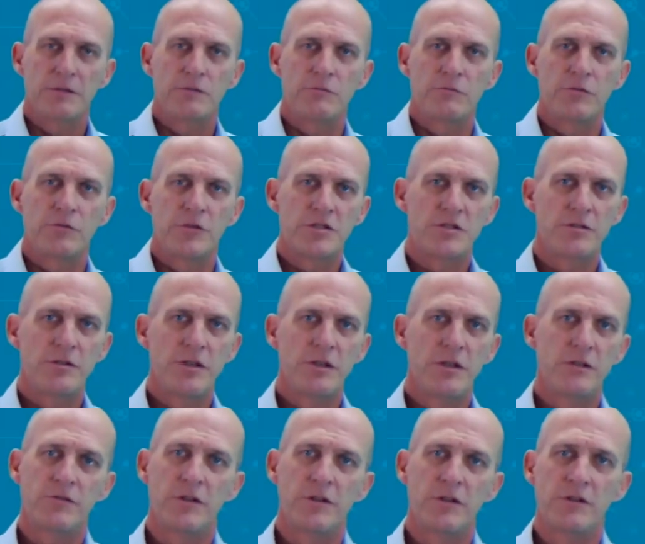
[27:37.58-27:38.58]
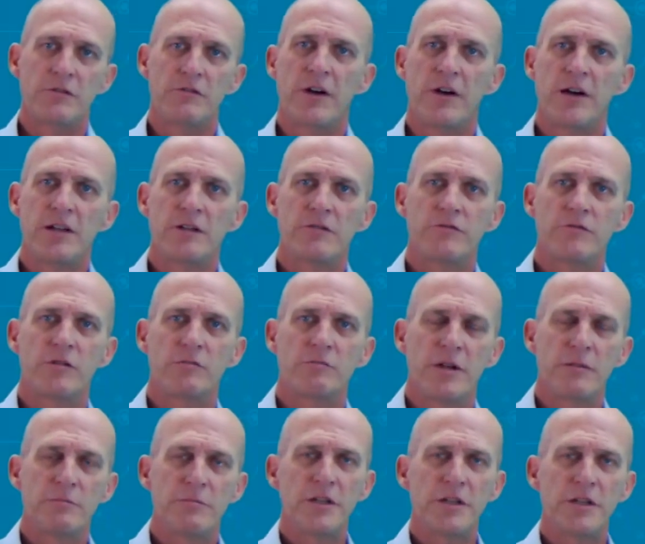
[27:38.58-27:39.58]
retrieve a file from
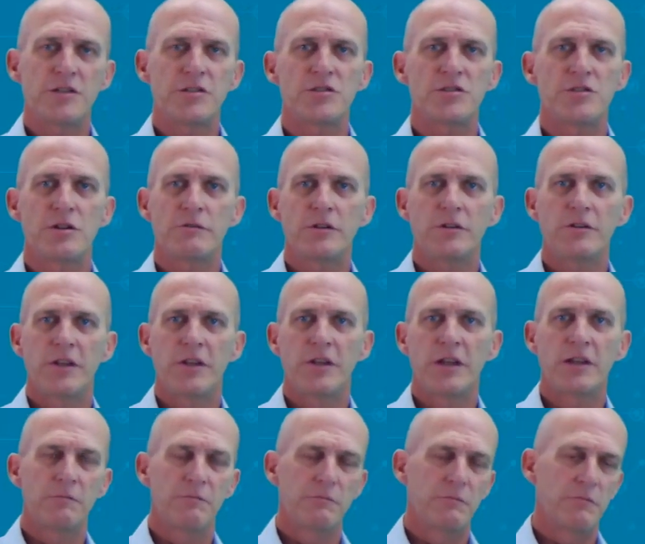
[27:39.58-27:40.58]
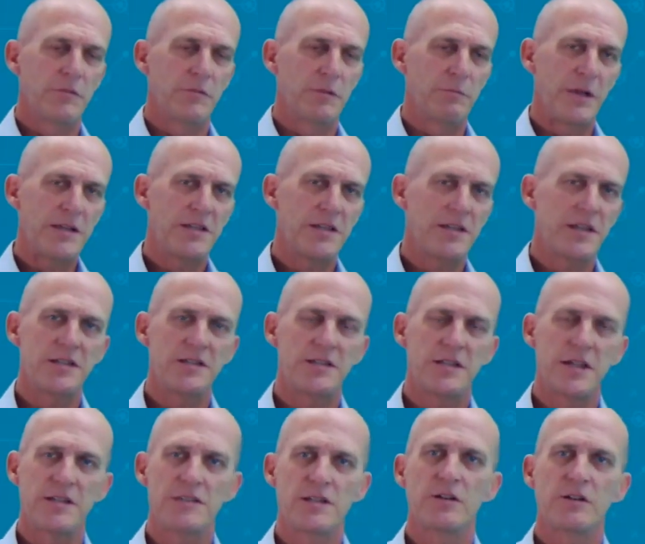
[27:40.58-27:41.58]
my media server. Then it basically
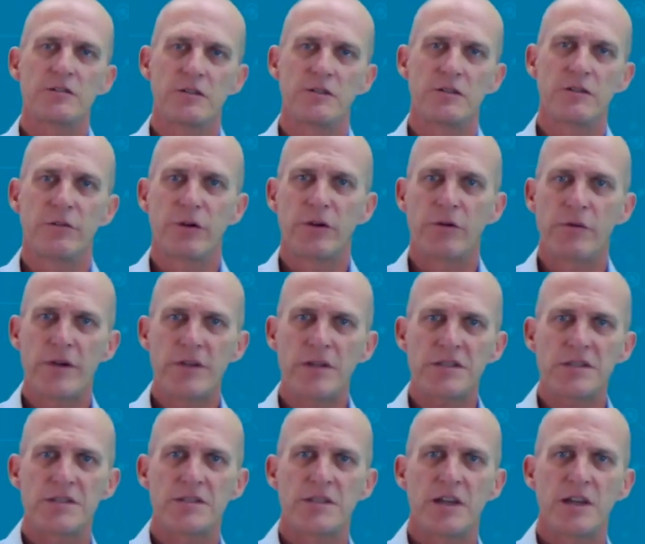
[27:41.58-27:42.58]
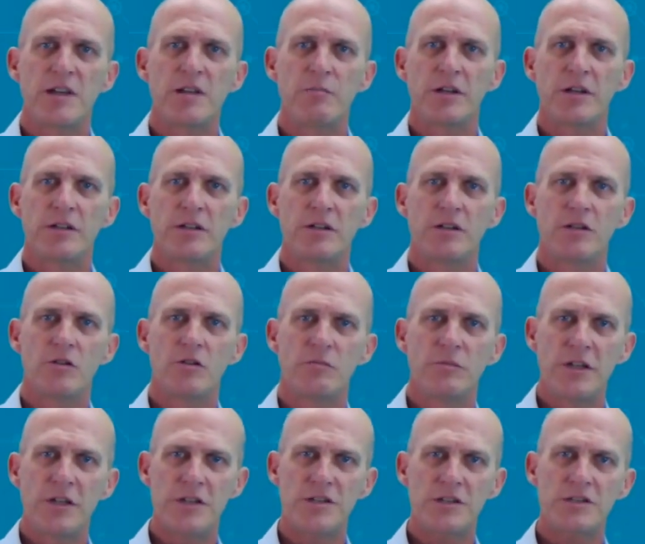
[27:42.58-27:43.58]
sends out the request. Does anybody know
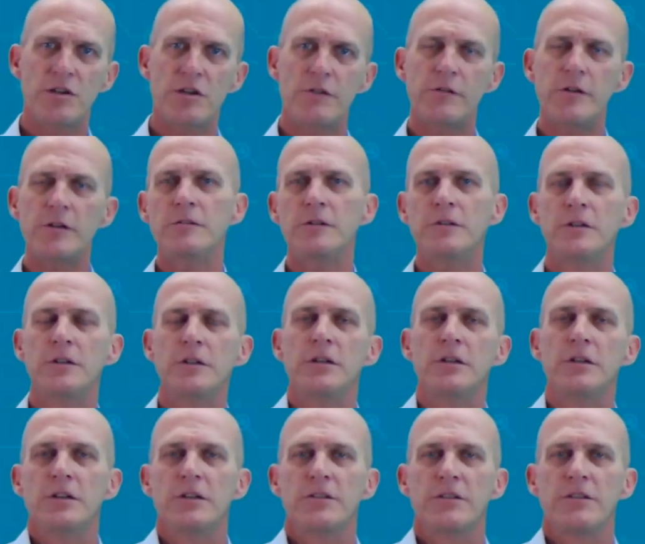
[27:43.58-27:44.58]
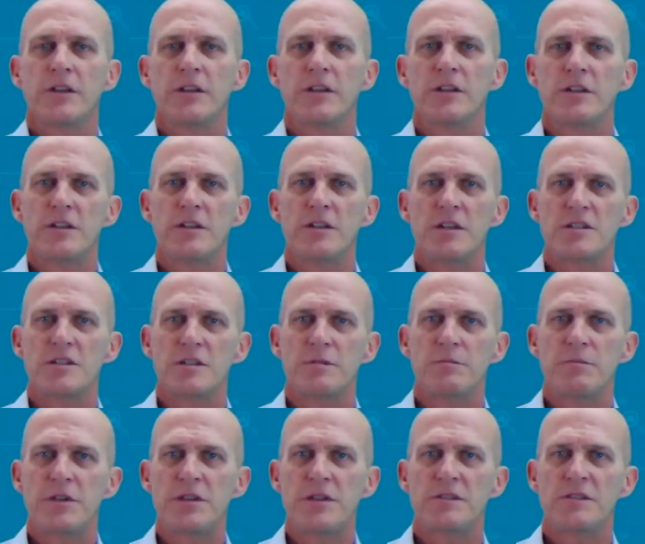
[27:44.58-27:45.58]
media server? Then the
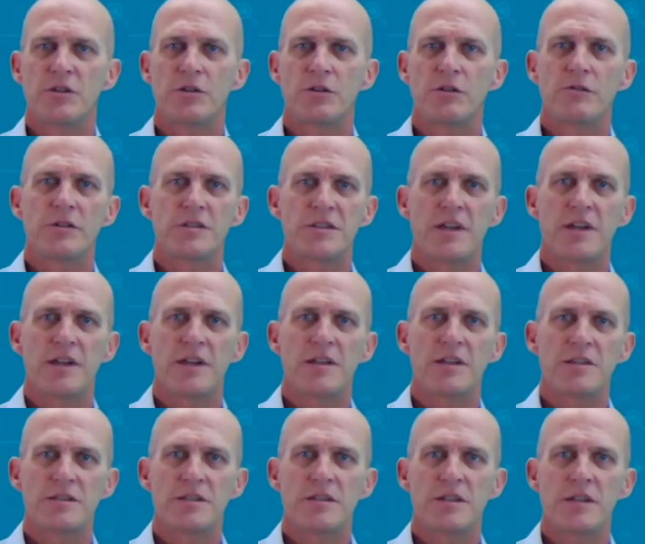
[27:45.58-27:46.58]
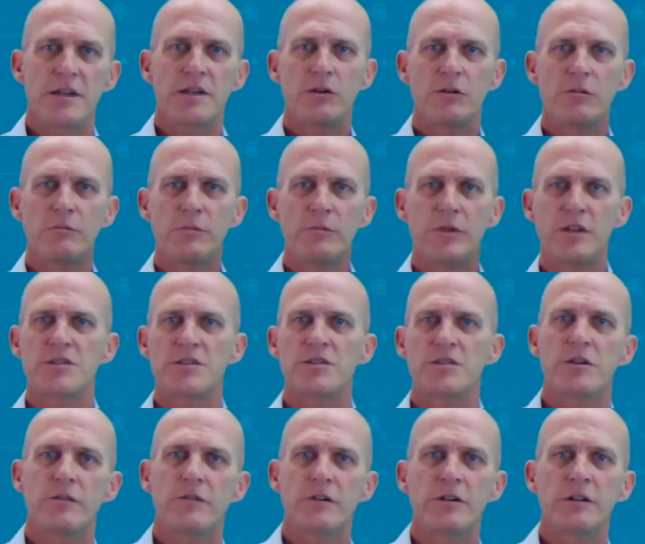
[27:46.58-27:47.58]
DHCP server says, yeah, I know media
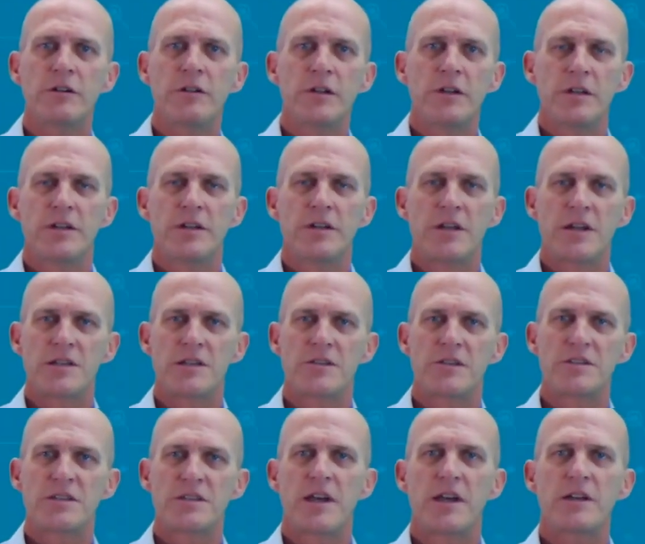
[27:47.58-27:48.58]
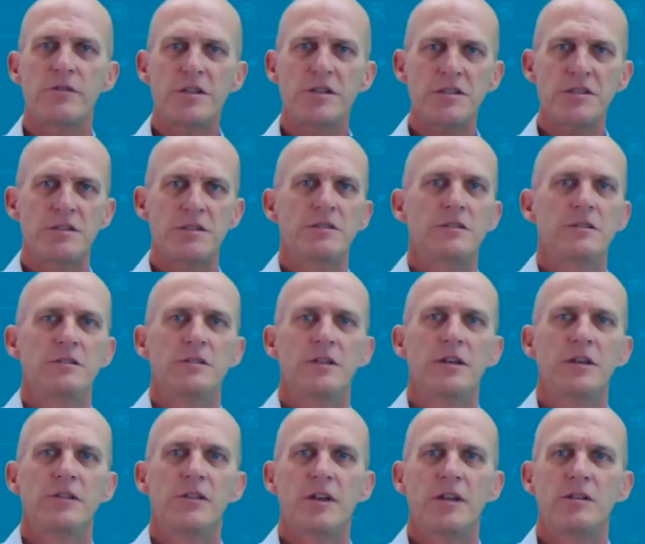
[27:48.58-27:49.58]
server. It has this address.
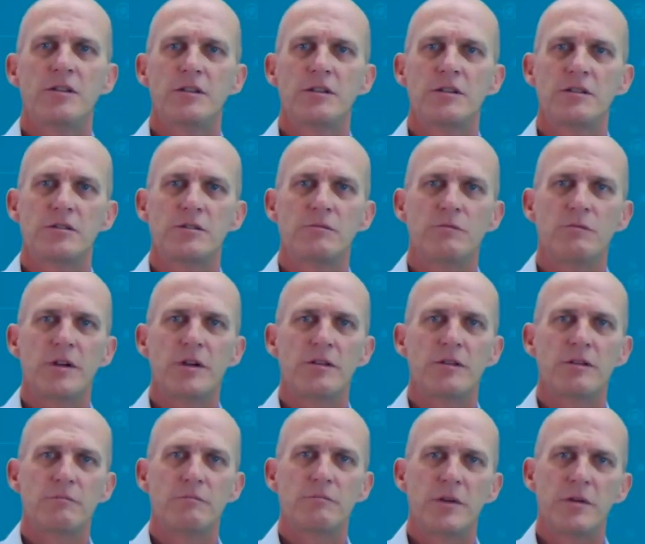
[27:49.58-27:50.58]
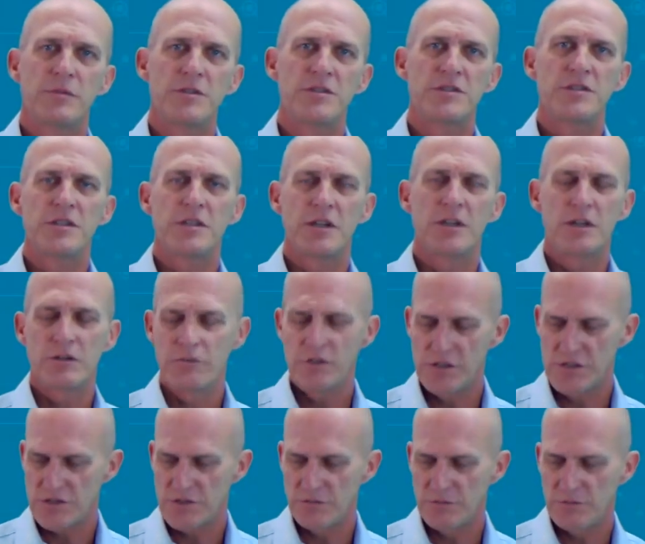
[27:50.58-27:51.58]
And then my PC can
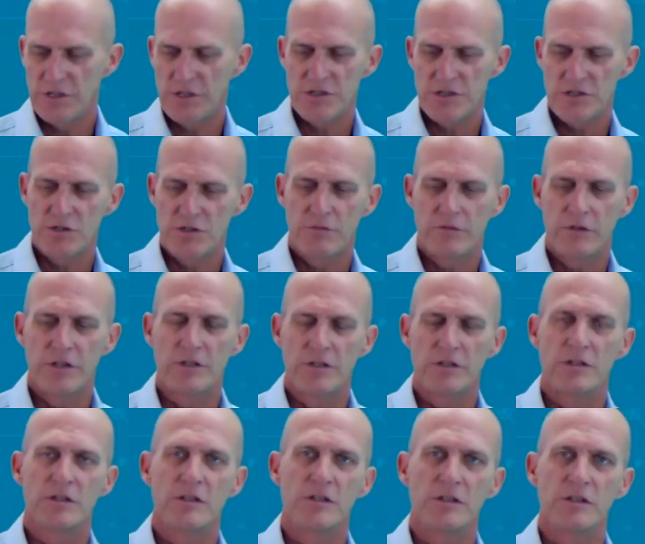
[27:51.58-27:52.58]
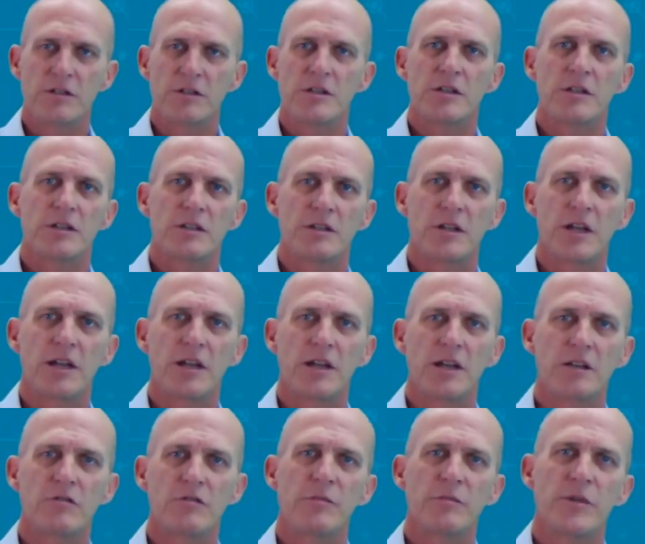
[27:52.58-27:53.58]
reach the media server and get
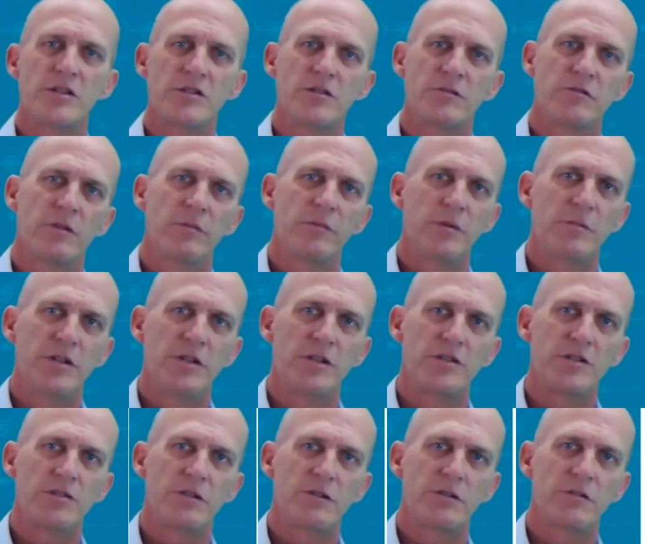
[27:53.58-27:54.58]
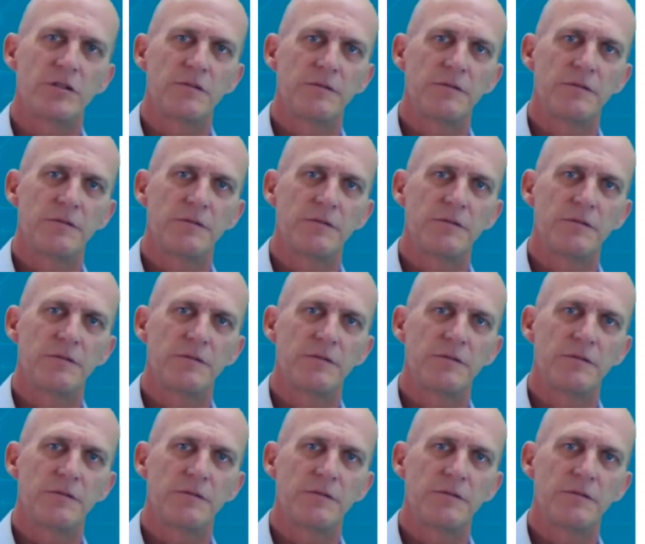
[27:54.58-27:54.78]
information from the media server.